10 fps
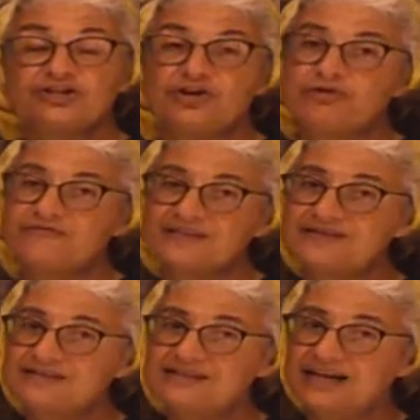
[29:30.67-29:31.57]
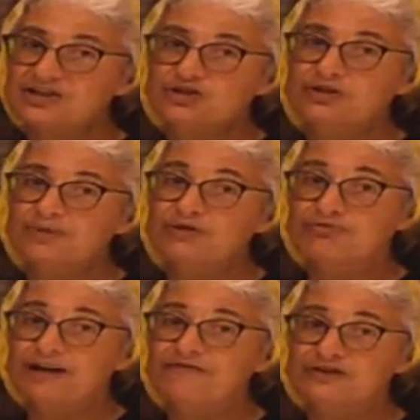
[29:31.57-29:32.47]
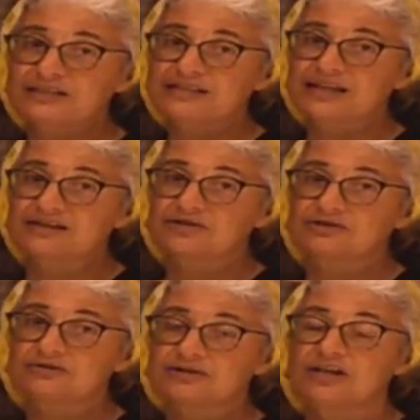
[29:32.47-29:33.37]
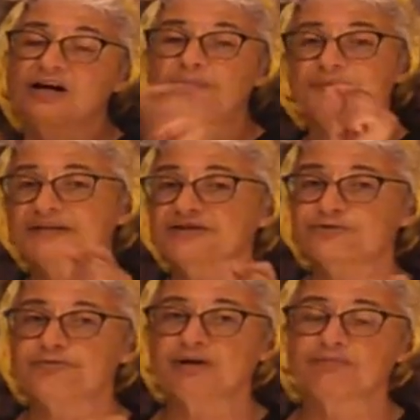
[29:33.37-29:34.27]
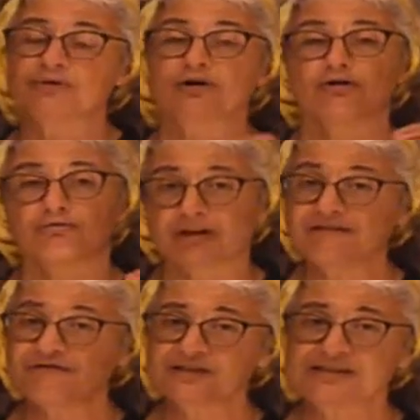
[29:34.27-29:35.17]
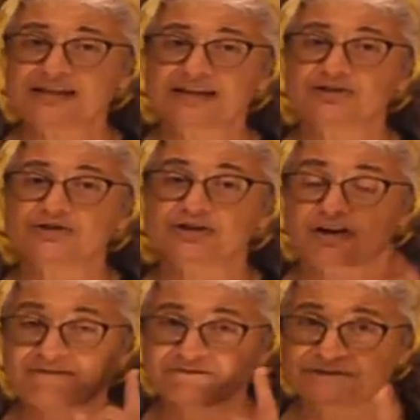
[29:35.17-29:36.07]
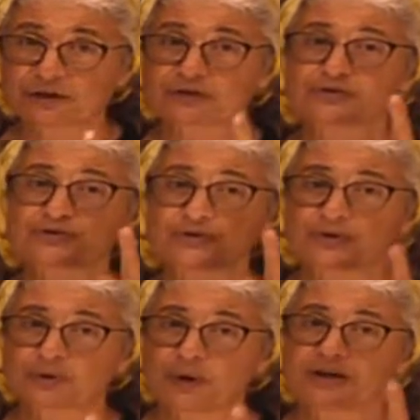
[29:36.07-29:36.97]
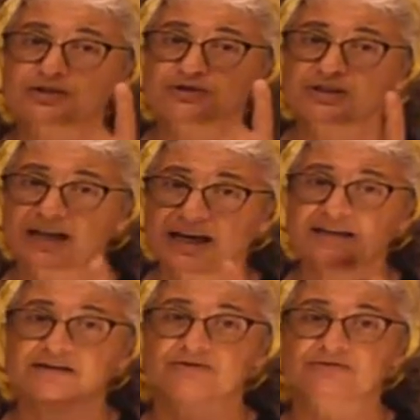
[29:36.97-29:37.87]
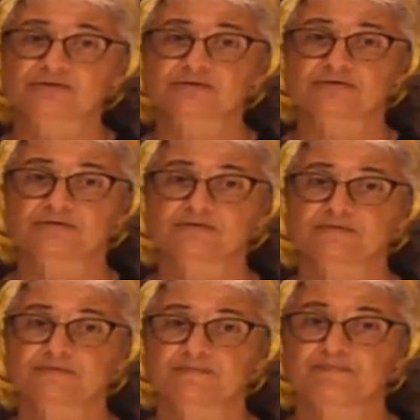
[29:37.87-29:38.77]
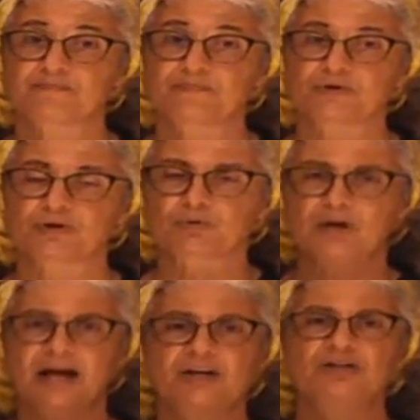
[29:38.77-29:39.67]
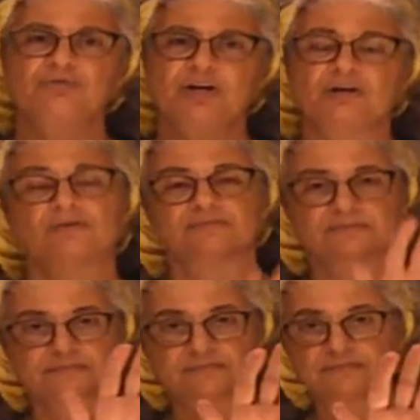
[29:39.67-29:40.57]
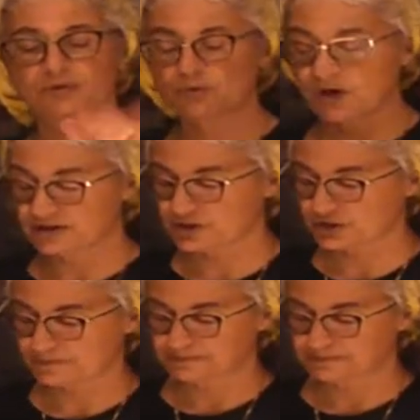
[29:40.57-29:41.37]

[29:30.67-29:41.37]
know if this is actually my reference angle. Because remember, reference angles are first quadrant angles. I'm like, well, how do you know? Watch.